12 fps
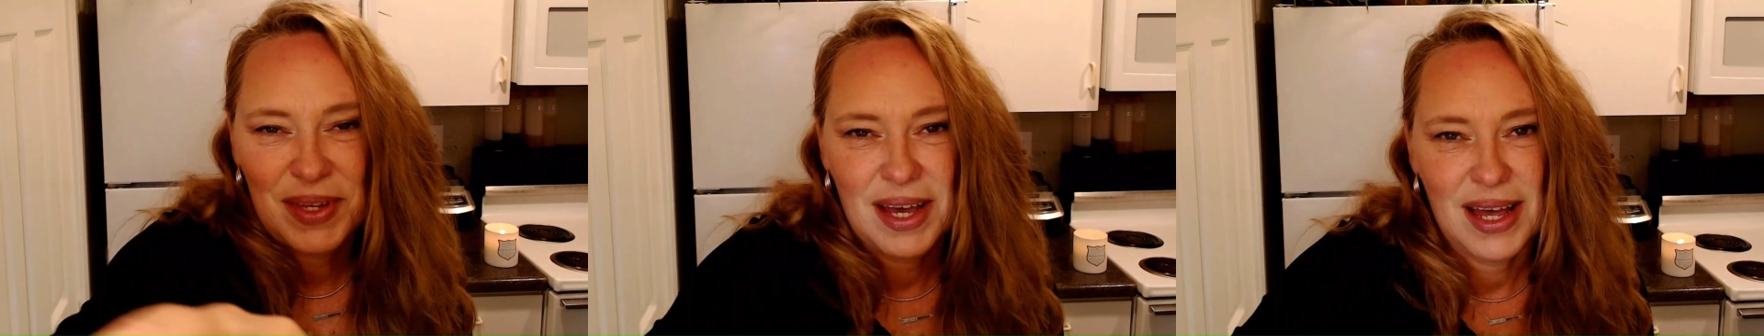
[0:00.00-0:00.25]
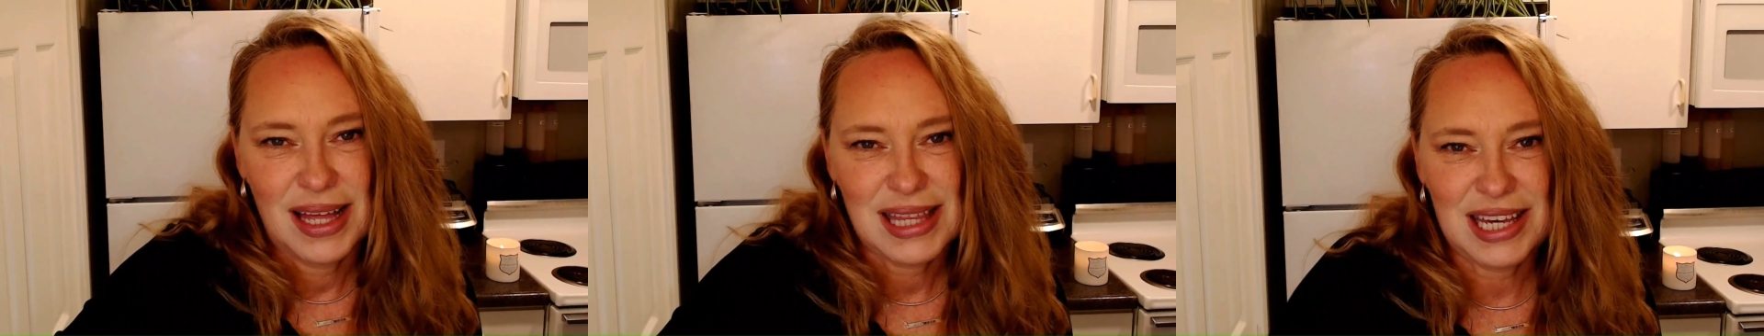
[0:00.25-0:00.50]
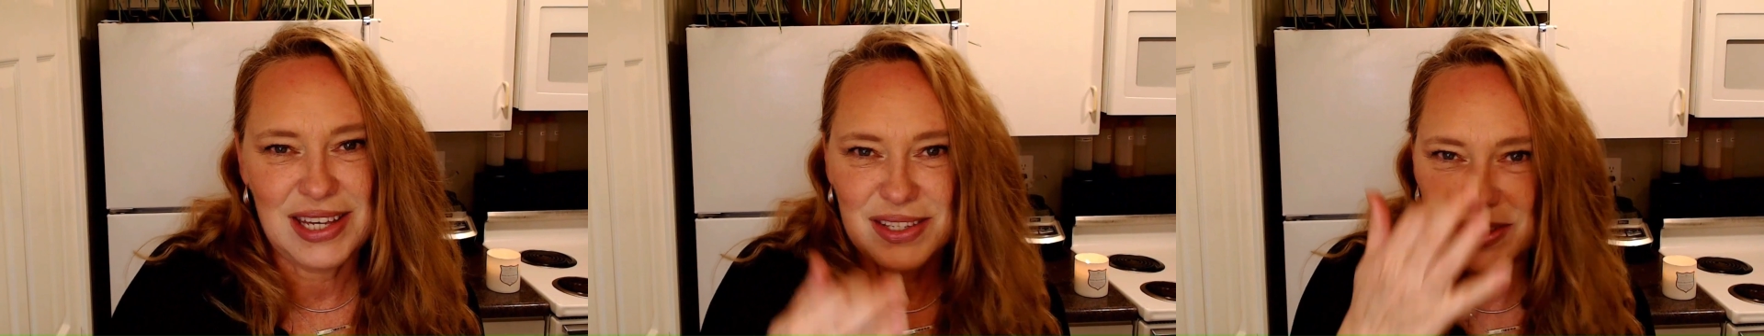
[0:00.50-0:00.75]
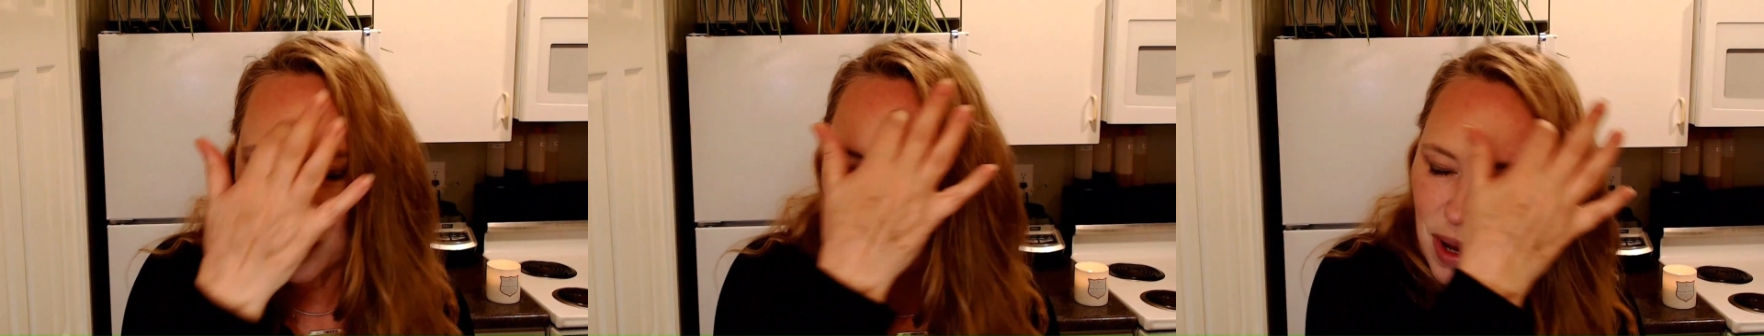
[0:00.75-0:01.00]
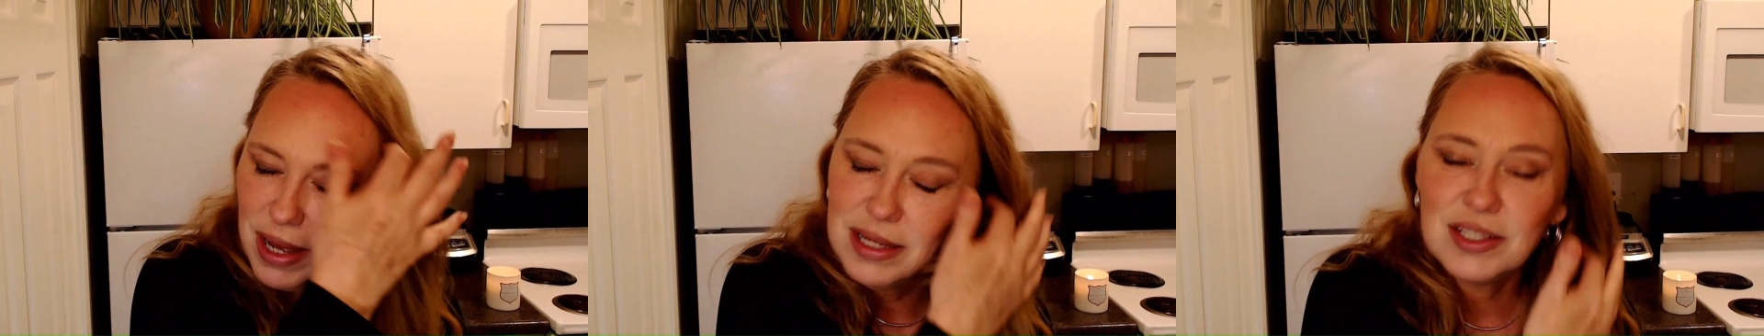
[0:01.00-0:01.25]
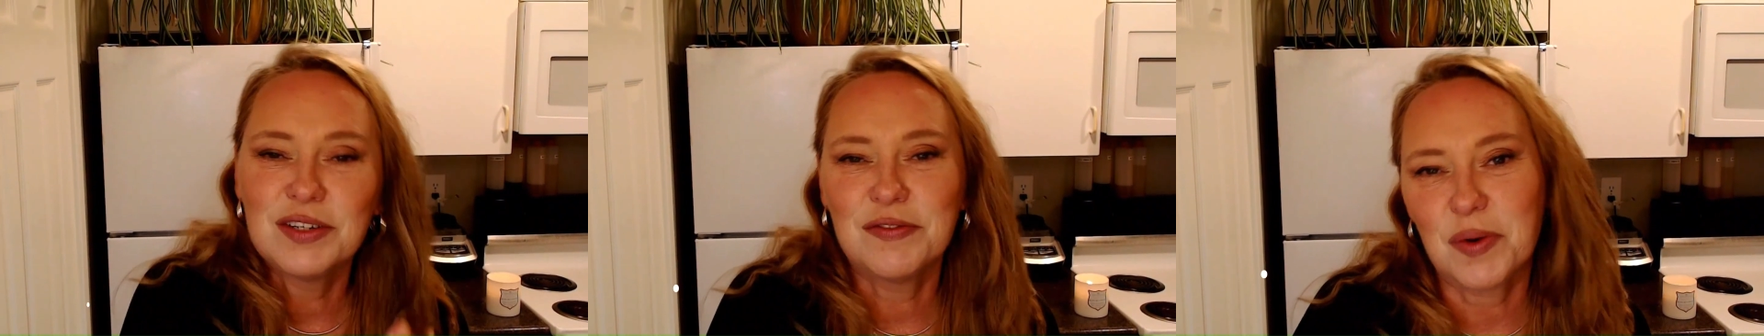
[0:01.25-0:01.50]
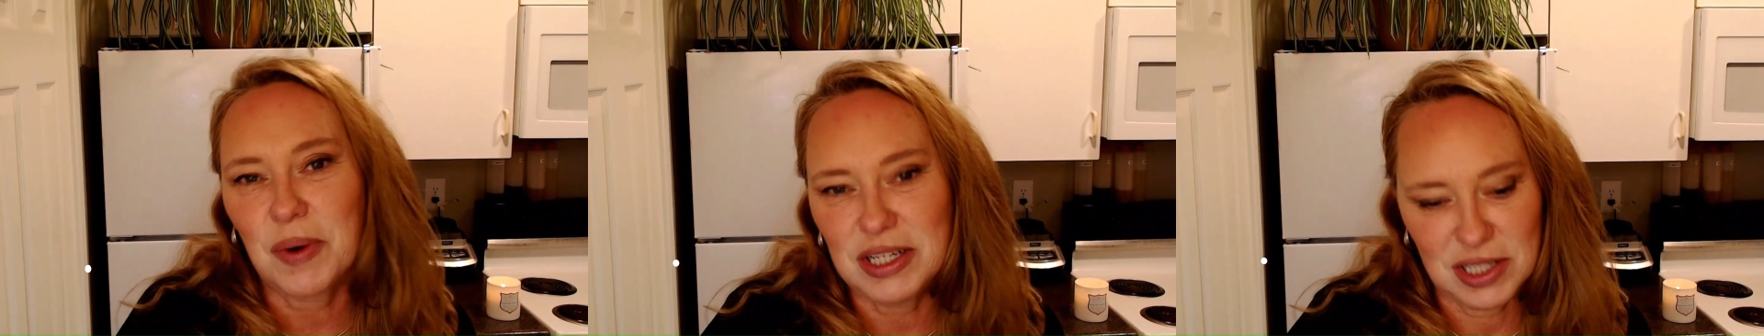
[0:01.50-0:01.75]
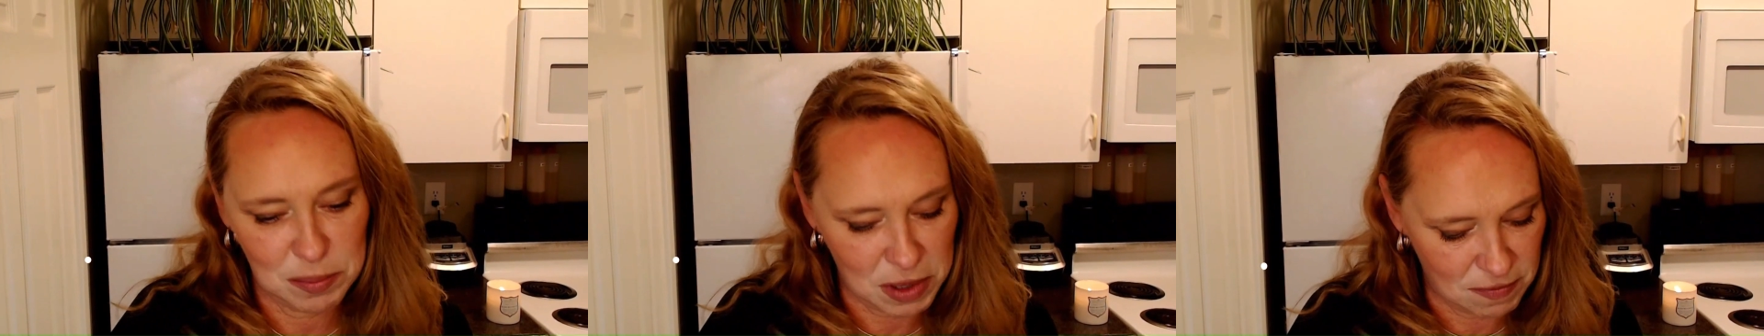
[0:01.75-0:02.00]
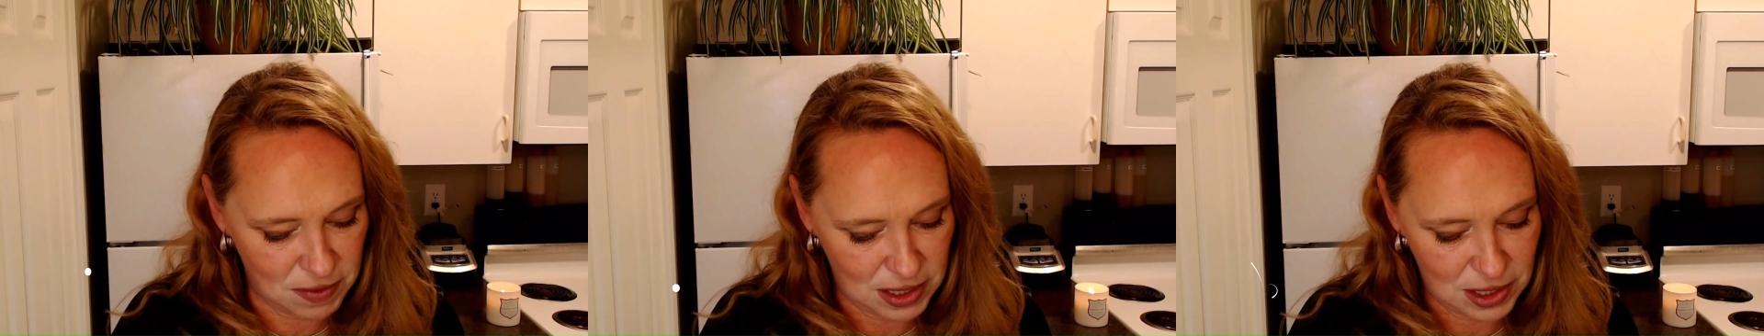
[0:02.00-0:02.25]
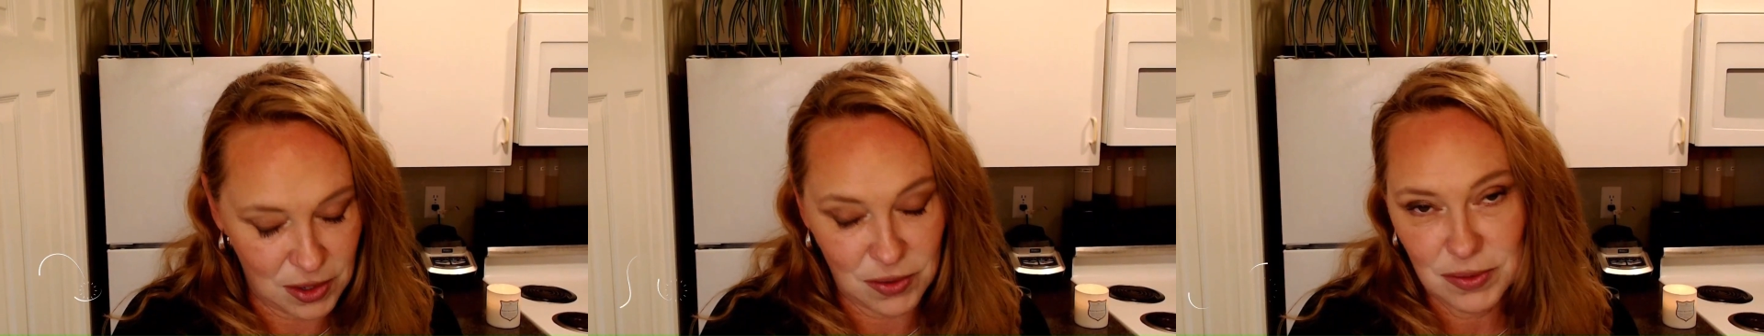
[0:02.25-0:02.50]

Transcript: Thank you so much for watching my video.